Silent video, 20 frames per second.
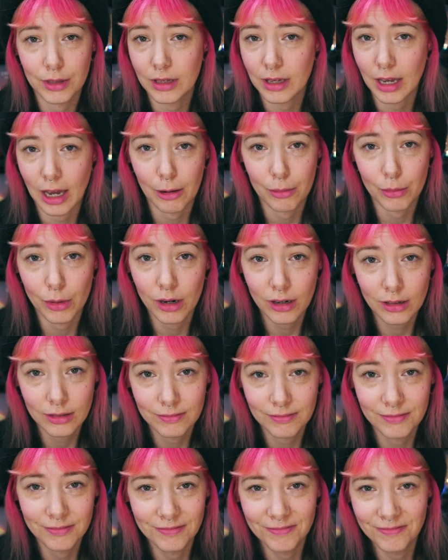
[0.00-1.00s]
camera.
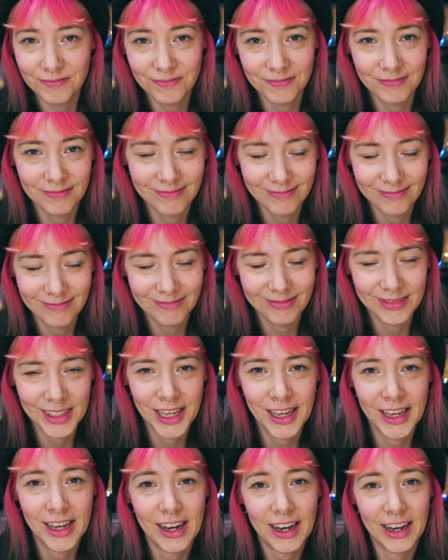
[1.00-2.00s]

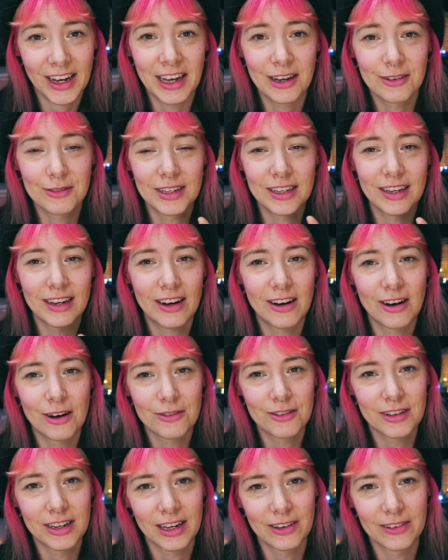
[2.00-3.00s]
I have a
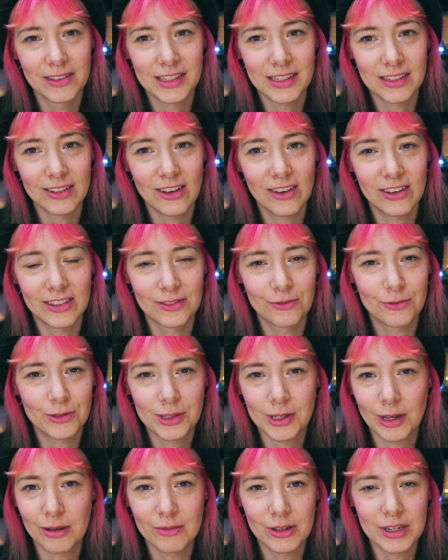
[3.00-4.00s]
half an hour slot, and for
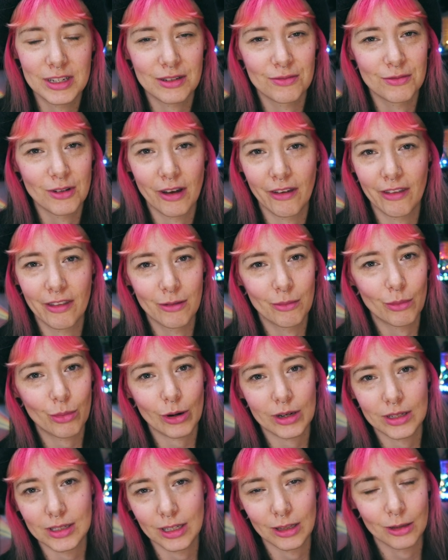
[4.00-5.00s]
some reason, rather than
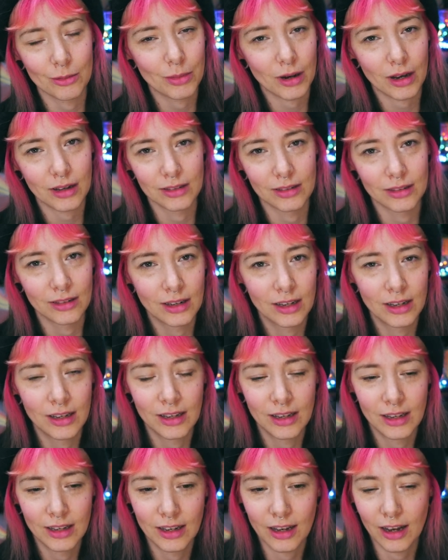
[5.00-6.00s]
pressing the button,
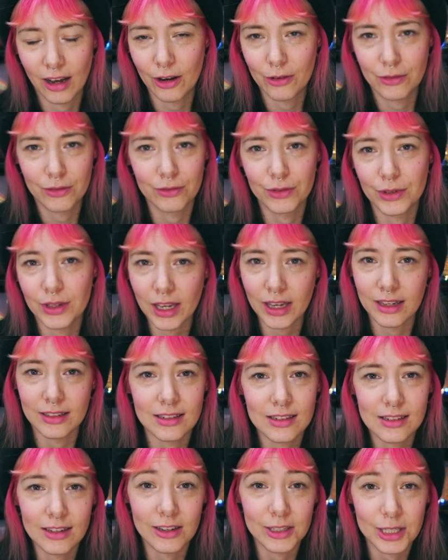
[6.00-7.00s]
I often forget
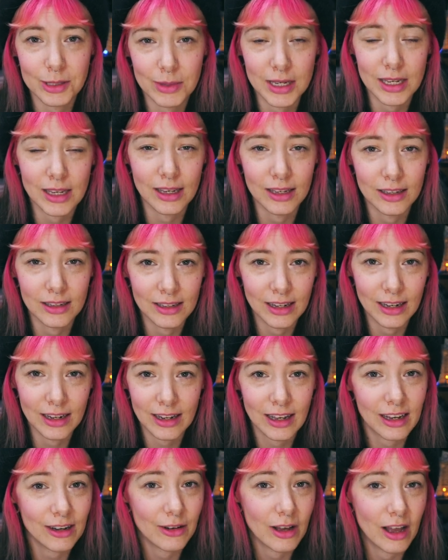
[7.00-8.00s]
and start speaking
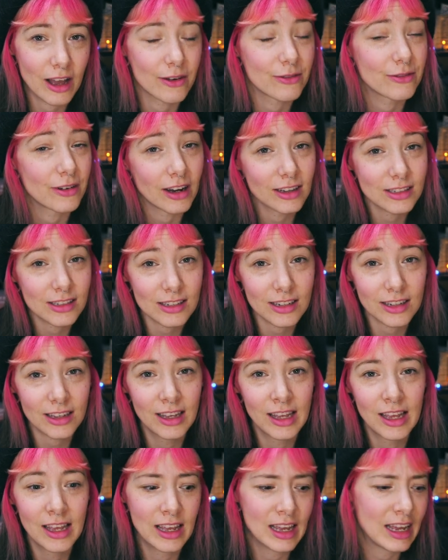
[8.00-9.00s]
faster,
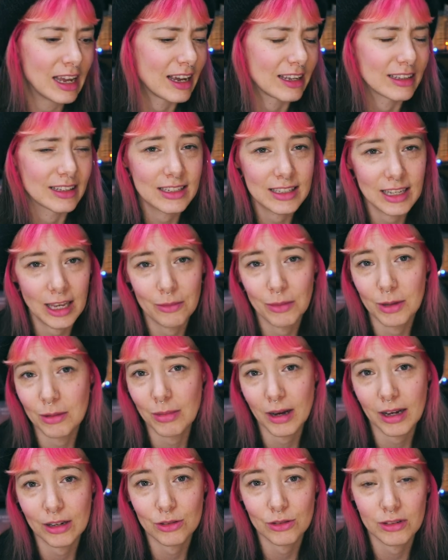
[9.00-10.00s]
and the same with
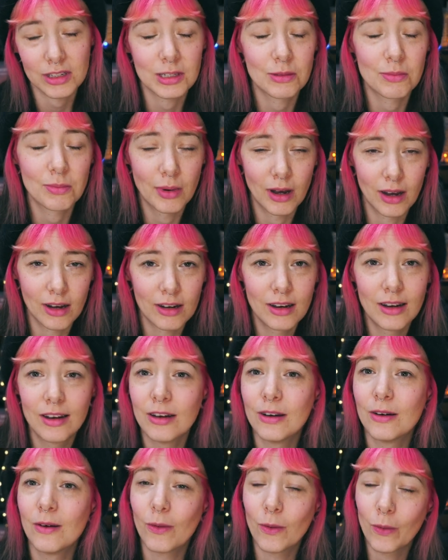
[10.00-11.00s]
batteries, but
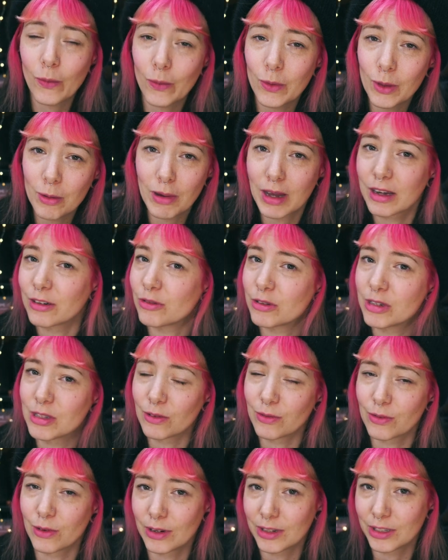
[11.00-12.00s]
all the batteries
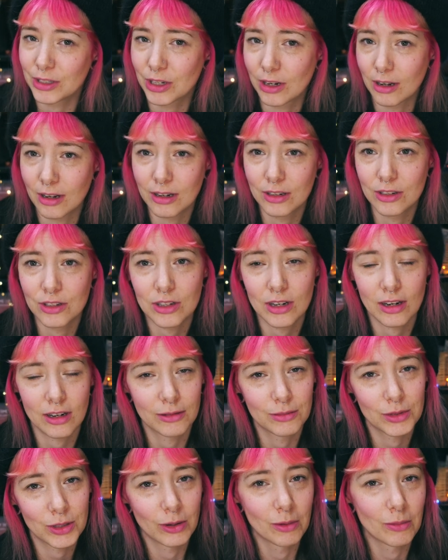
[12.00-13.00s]
are fully charged and
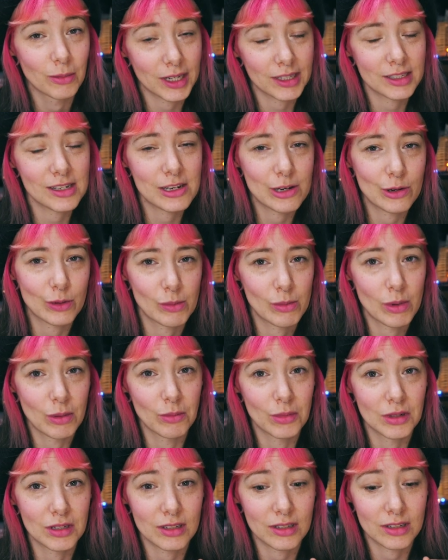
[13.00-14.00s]
I'm doing better to
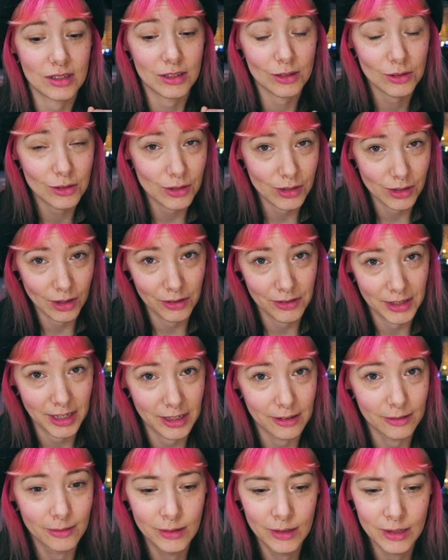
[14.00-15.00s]
remember to do so
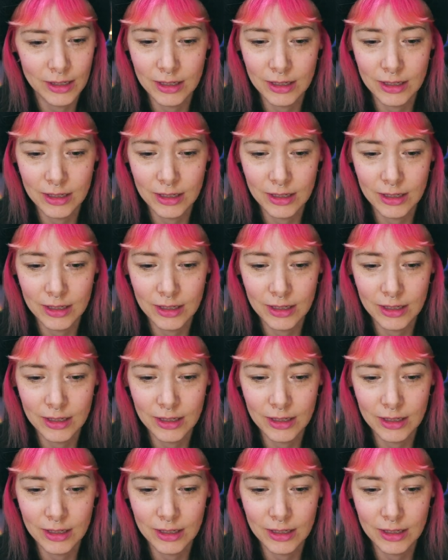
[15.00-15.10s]
now.